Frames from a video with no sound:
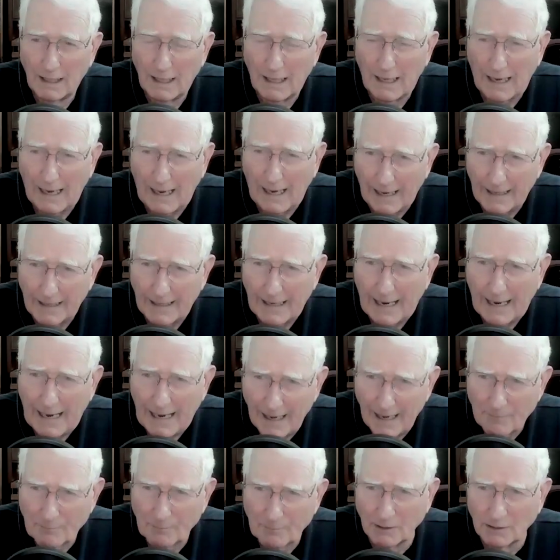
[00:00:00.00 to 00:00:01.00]
had
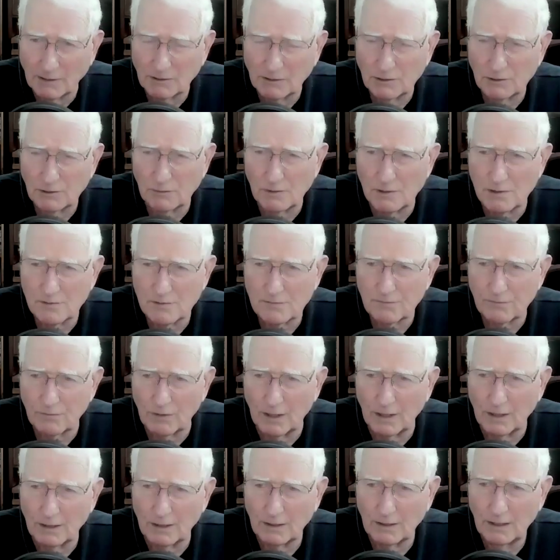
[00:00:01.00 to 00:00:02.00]
happened to his
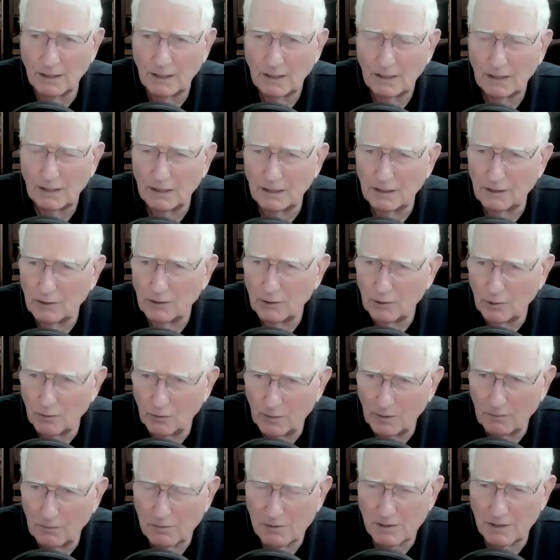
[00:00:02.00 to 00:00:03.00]
friend. He knew
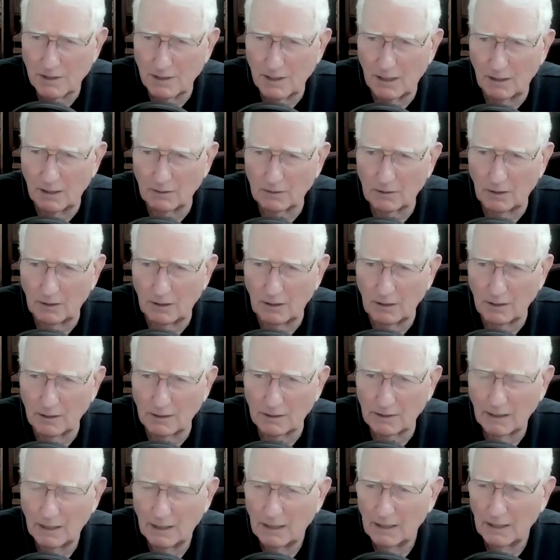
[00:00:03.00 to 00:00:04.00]
he was an
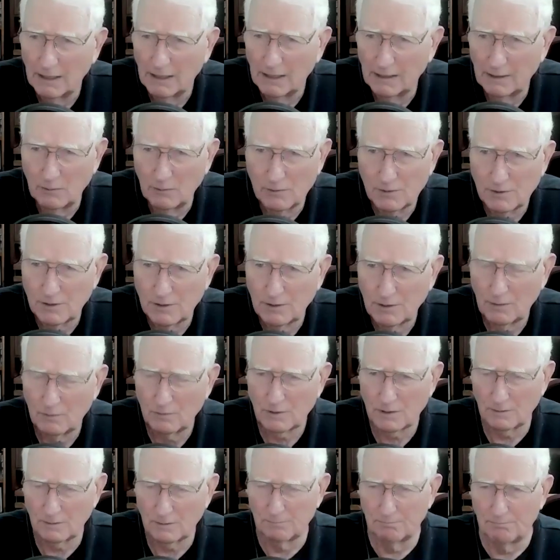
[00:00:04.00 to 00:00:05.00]
alcoholic. He knew he
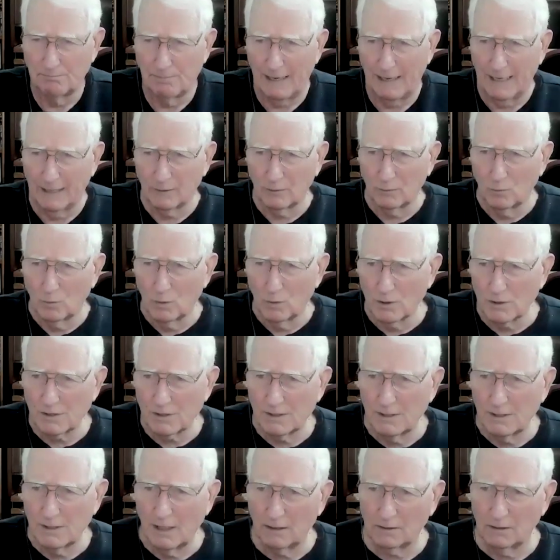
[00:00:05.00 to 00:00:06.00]
was, as bad or
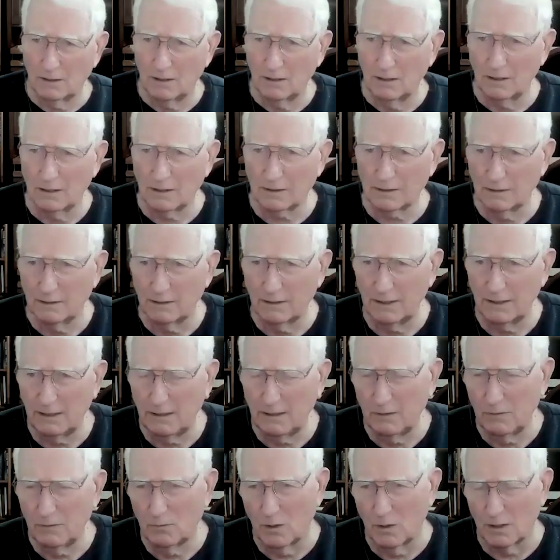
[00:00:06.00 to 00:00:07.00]
worse an alcoholic than
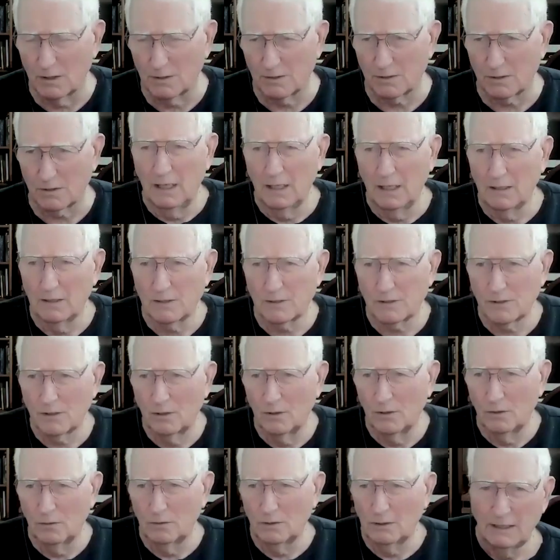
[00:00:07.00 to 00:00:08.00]
he was. And
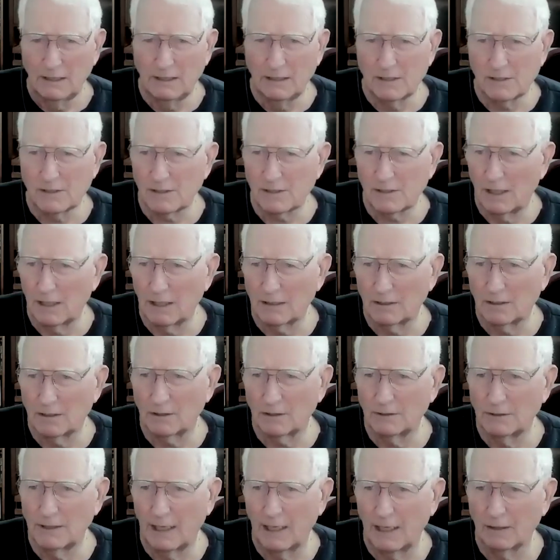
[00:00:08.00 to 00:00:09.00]
so he decided to
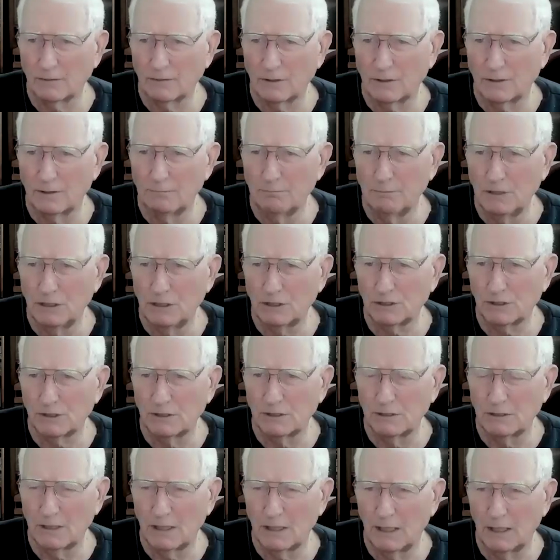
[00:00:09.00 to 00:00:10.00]
go down to the
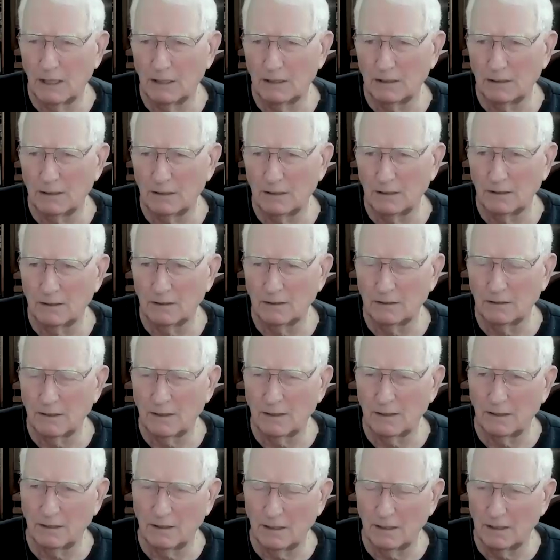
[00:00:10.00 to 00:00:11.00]
mission and, uh,
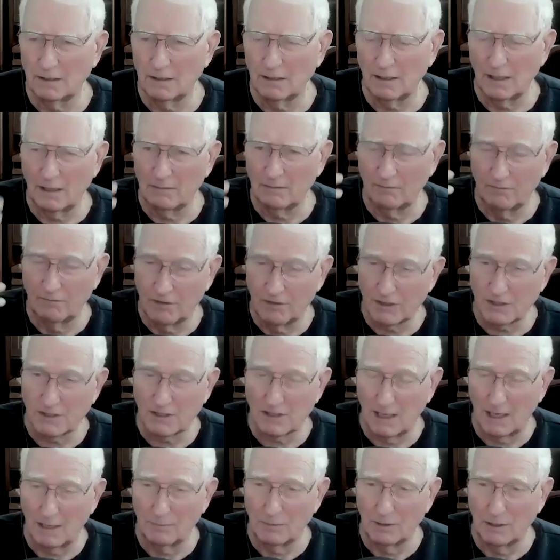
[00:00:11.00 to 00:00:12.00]
and, and
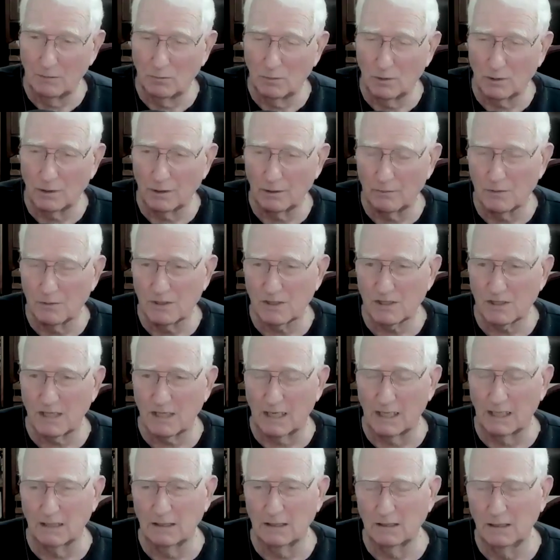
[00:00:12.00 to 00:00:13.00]
visit Ebby where he was
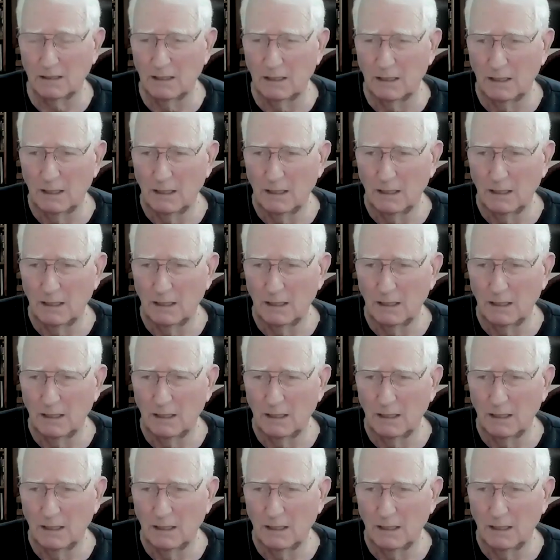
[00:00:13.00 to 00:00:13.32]
staying